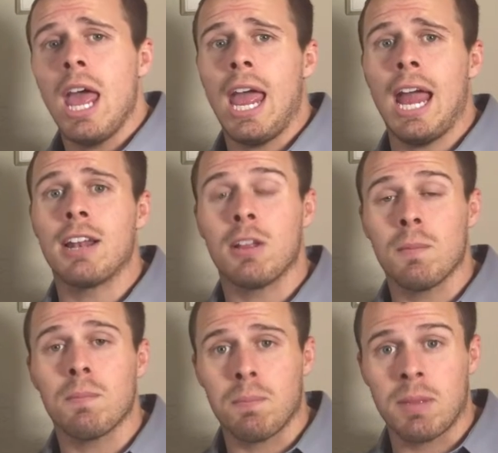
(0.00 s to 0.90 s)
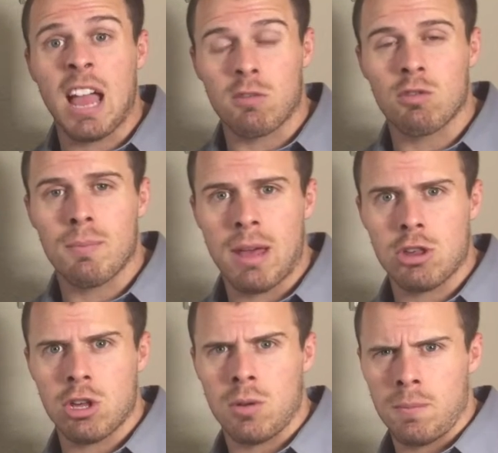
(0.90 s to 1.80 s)
and get
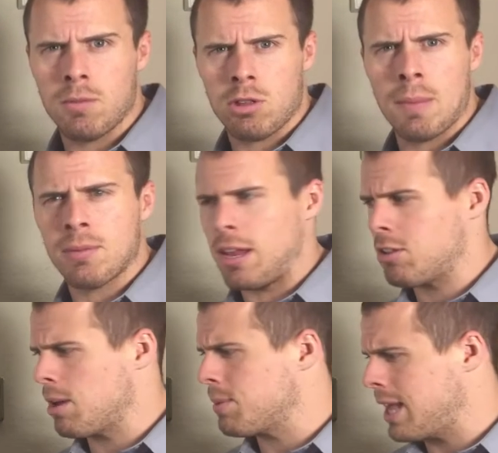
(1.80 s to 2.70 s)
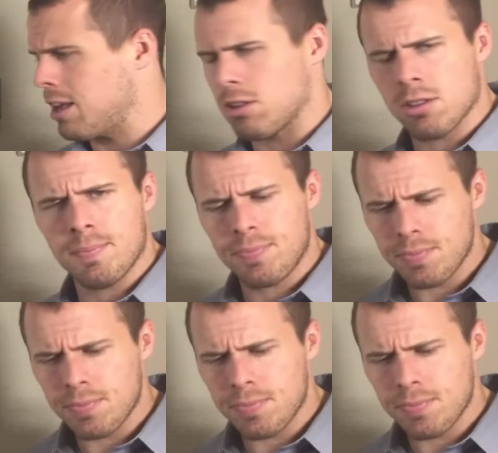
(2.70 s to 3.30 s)
remission in some cases.